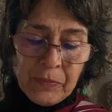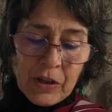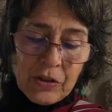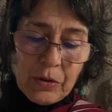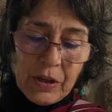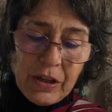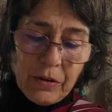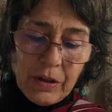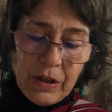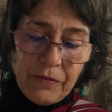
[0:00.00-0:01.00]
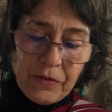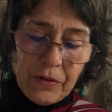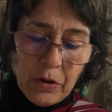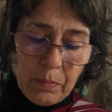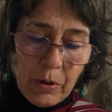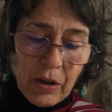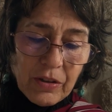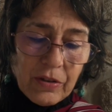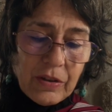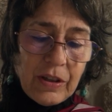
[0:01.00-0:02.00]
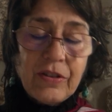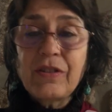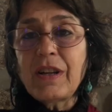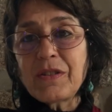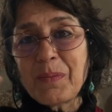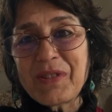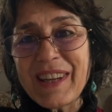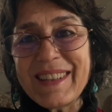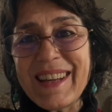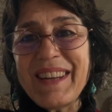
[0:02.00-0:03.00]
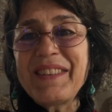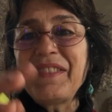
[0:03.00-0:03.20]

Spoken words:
So here, if your pot is not upside down,